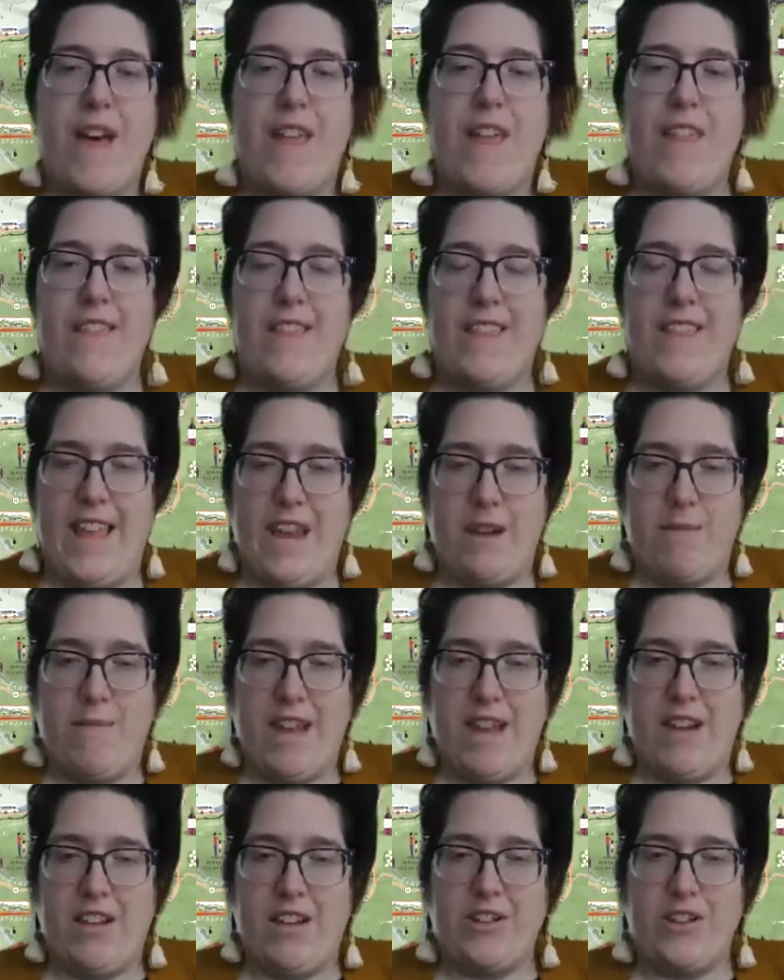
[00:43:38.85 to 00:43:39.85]
and then land
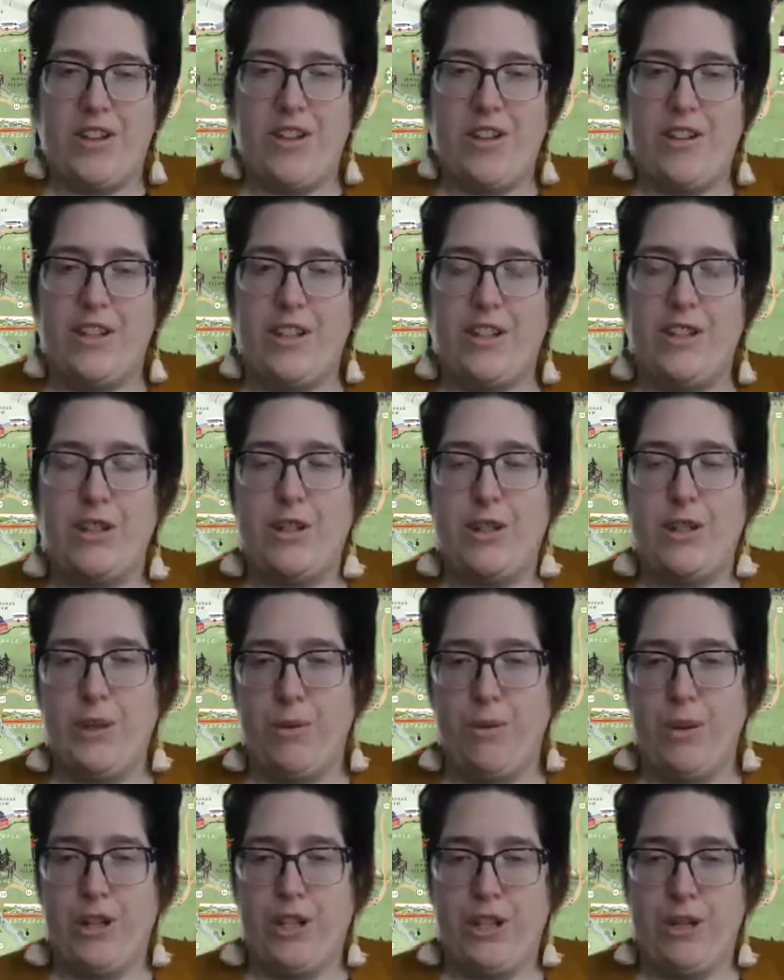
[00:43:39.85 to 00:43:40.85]
managers and
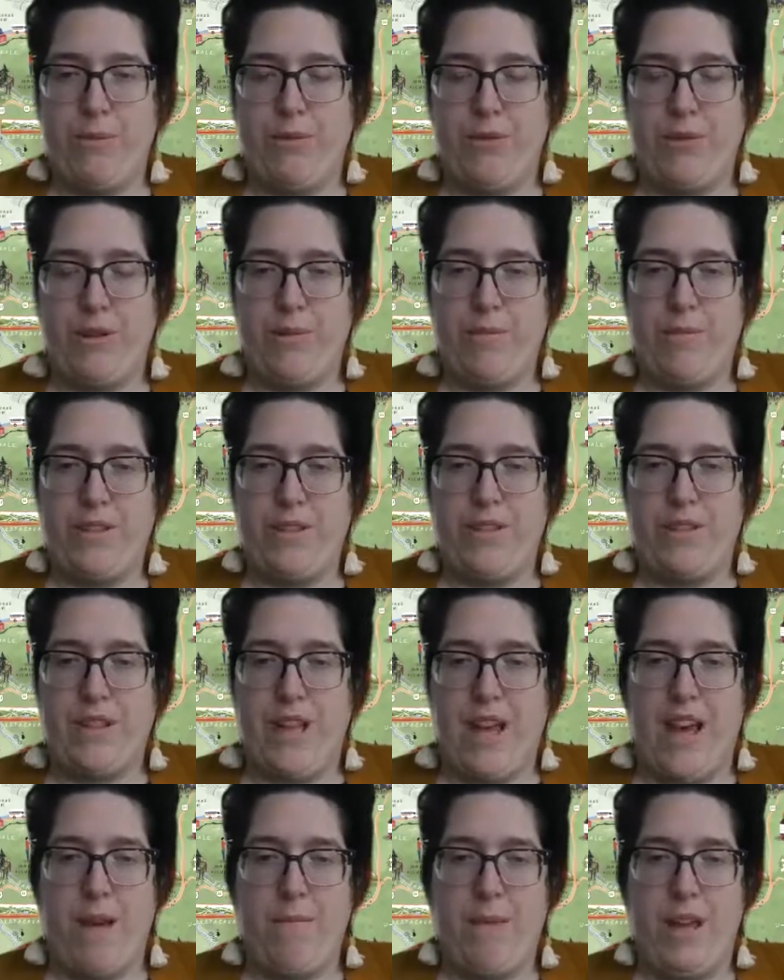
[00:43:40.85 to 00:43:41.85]
stewardship groups
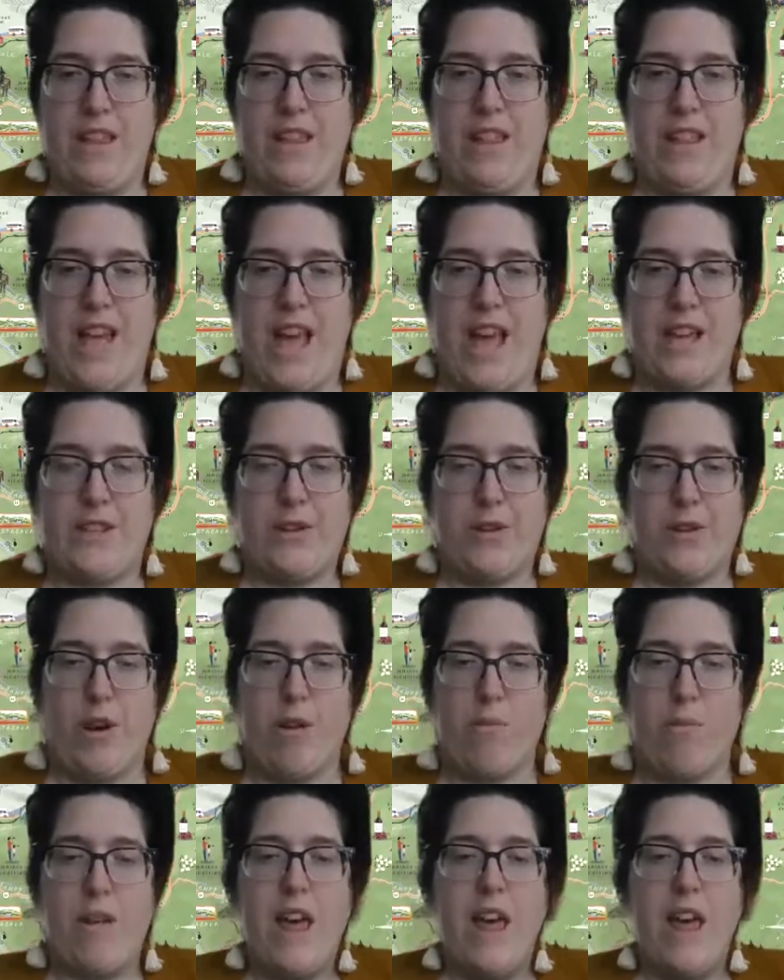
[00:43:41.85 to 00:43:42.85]
in the last group.